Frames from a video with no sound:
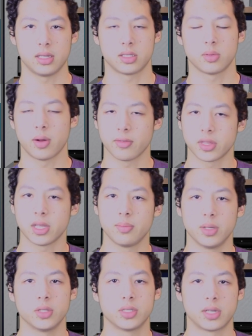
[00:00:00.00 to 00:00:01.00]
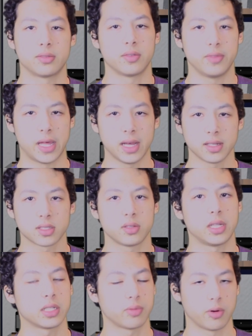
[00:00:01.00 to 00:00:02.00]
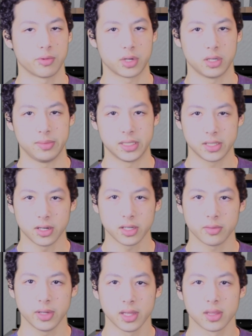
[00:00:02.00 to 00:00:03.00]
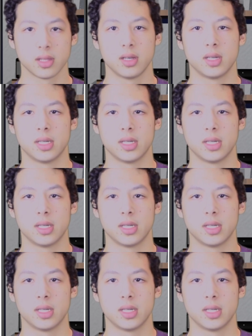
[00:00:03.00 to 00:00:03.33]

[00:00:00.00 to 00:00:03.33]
so everything builds off of that. So that's what we're going to be starting with.